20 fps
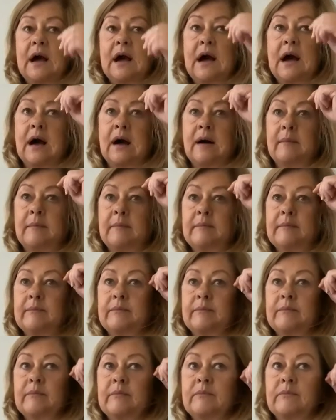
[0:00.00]

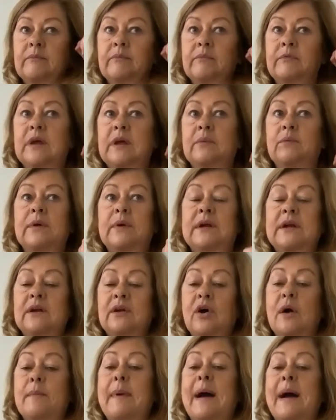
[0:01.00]
then we can
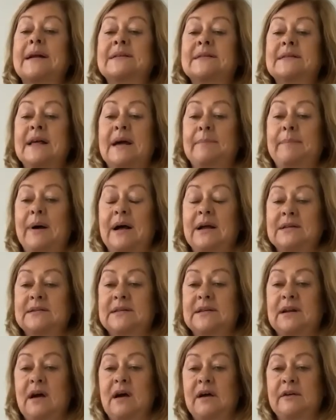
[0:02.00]
go back to that
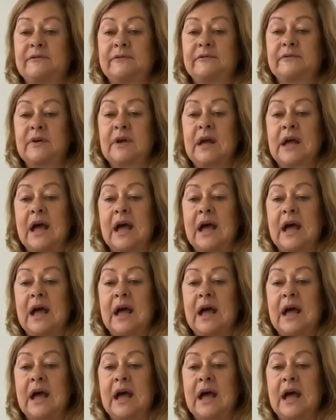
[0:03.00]
past life,